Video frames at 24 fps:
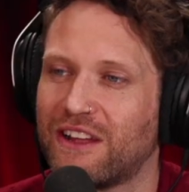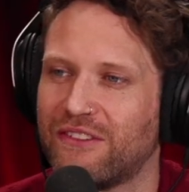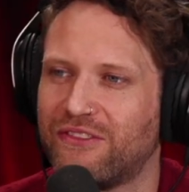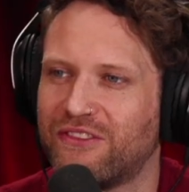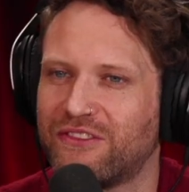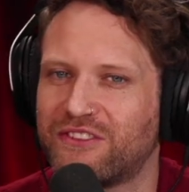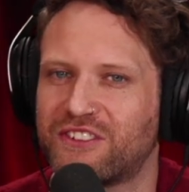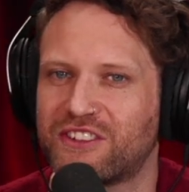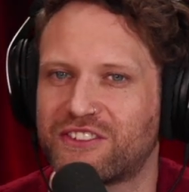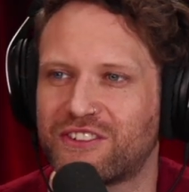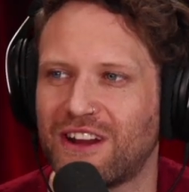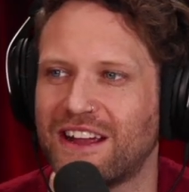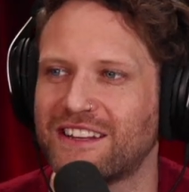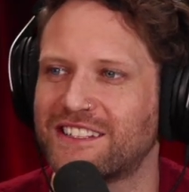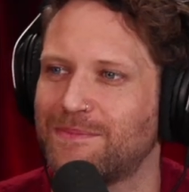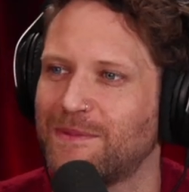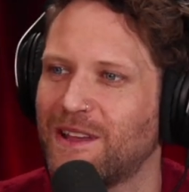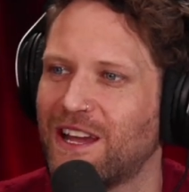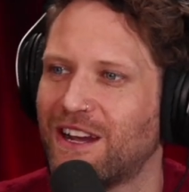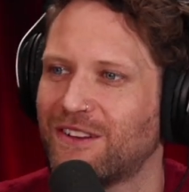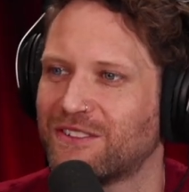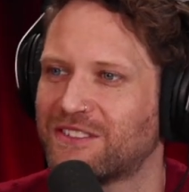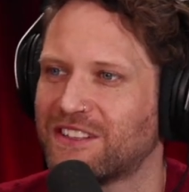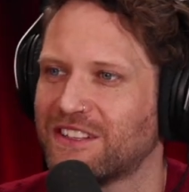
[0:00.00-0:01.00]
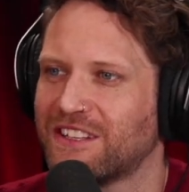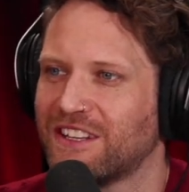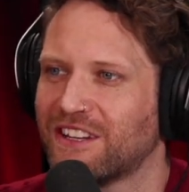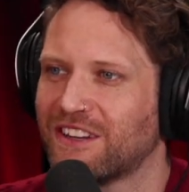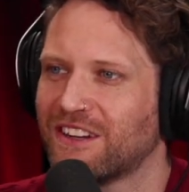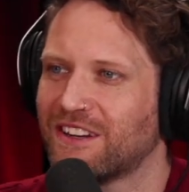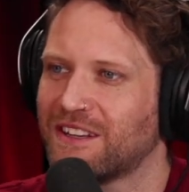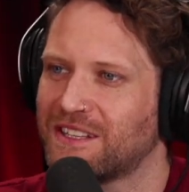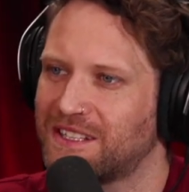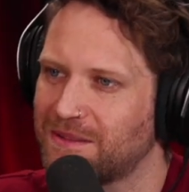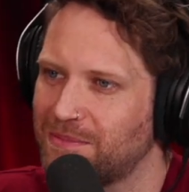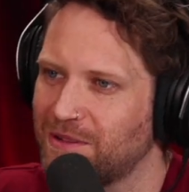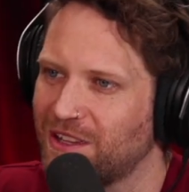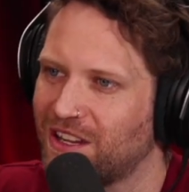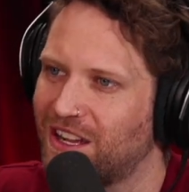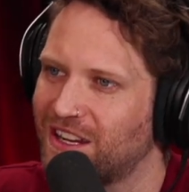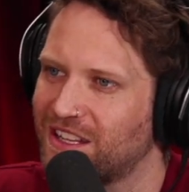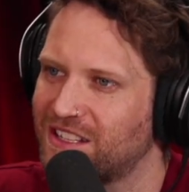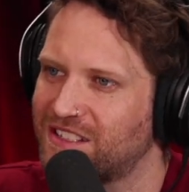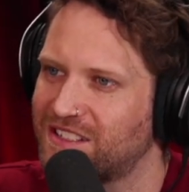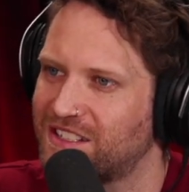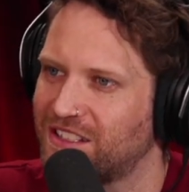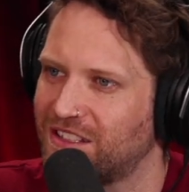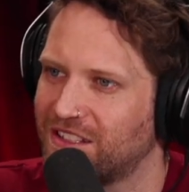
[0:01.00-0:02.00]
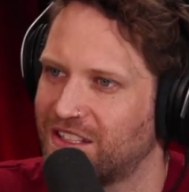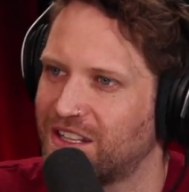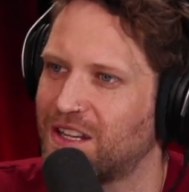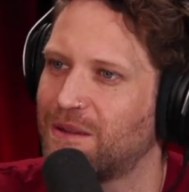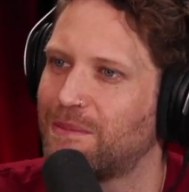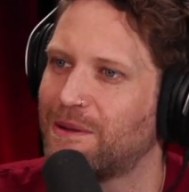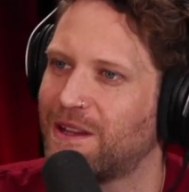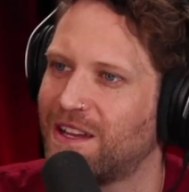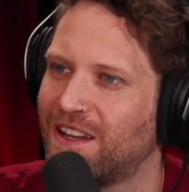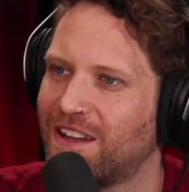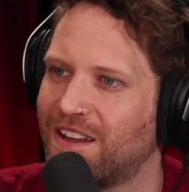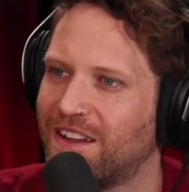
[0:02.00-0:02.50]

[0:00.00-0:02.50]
of stressed me out to hear it, to be honest, a little bit.